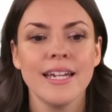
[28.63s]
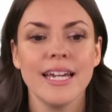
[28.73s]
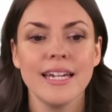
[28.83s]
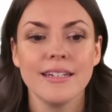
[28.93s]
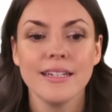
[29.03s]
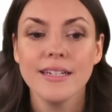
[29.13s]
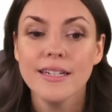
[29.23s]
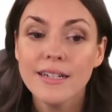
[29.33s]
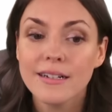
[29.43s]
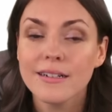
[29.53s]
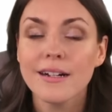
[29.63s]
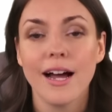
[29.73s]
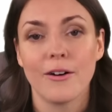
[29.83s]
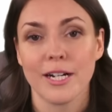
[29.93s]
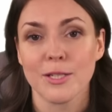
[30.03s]
and here
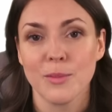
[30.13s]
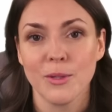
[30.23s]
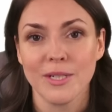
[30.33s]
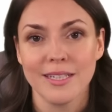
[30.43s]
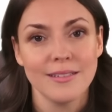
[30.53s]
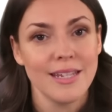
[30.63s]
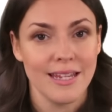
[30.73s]
our exponent